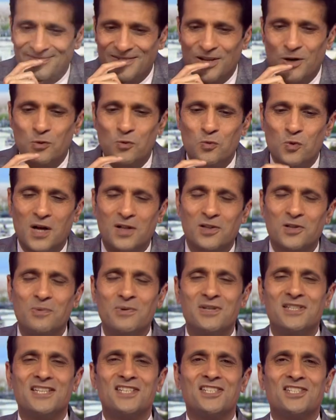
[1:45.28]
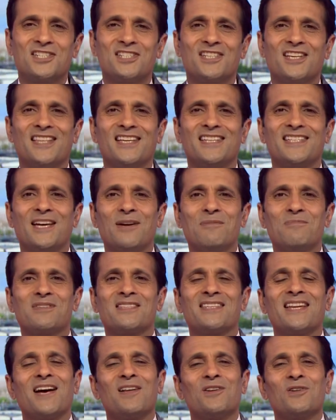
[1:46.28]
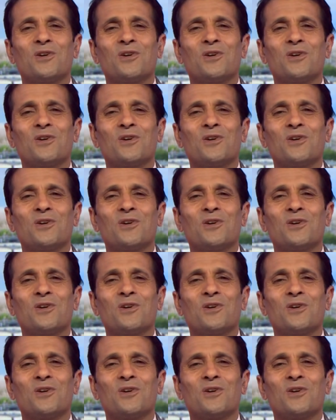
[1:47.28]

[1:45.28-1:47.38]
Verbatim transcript: A welcome addition to the Thames. Now